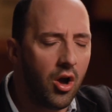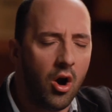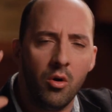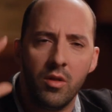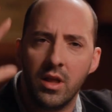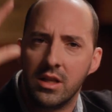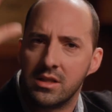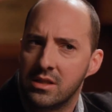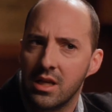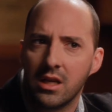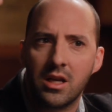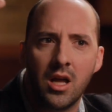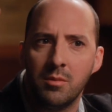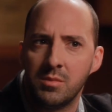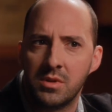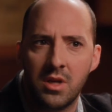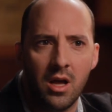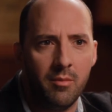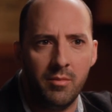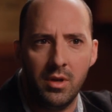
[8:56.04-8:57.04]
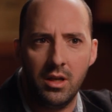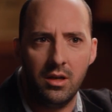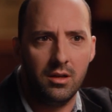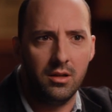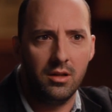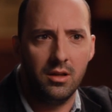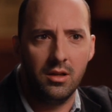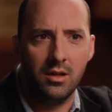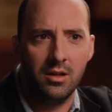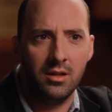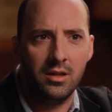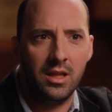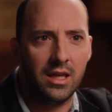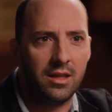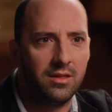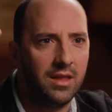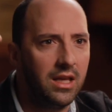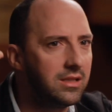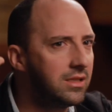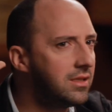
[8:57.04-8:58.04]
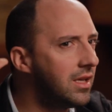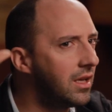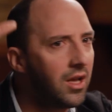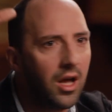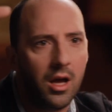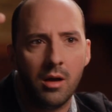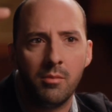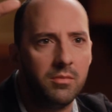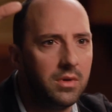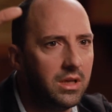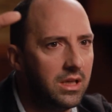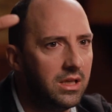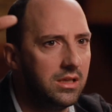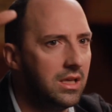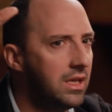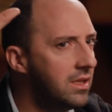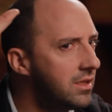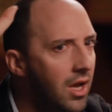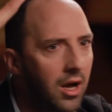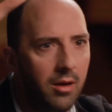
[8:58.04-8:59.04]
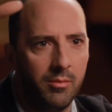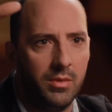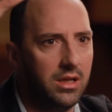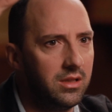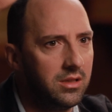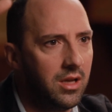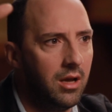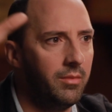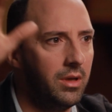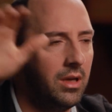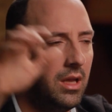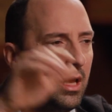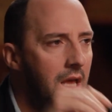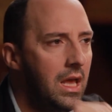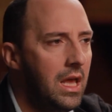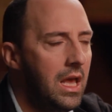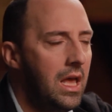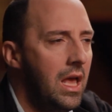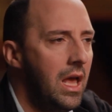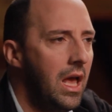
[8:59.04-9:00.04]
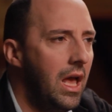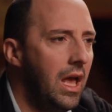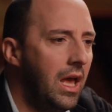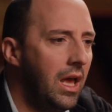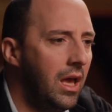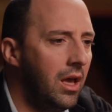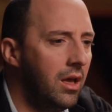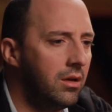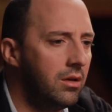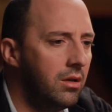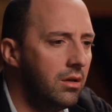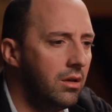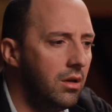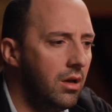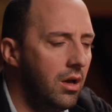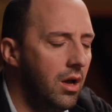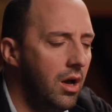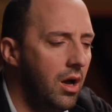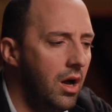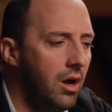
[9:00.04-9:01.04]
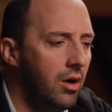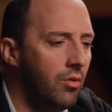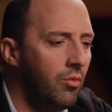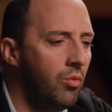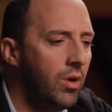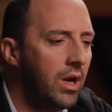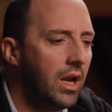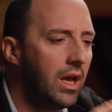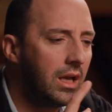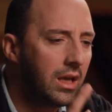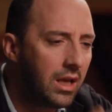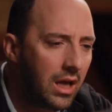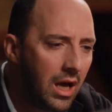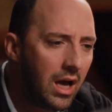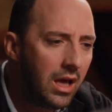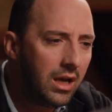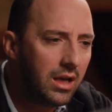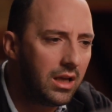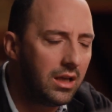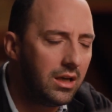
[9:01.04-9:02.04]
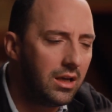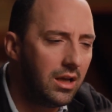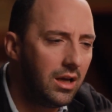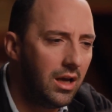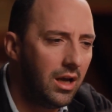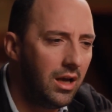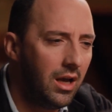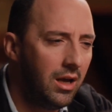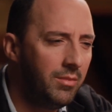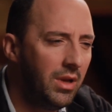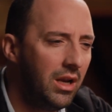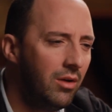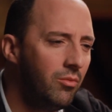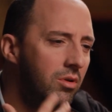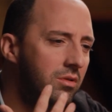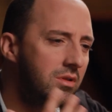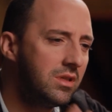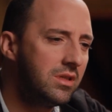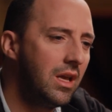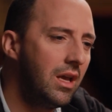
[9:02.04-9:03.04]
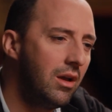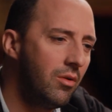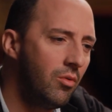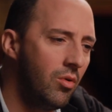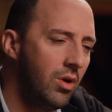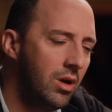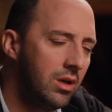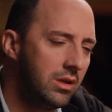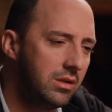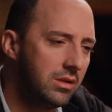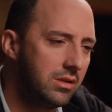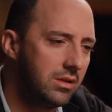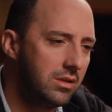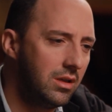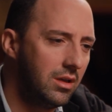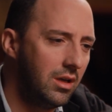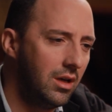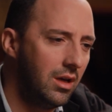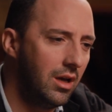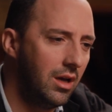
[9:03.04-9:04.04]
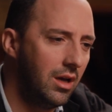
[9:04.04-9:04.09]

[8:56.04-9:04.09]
oh, that sitcom's coming. Like that sitcom, it's coming, it's coming. And when I got it, I mean, I won't say it was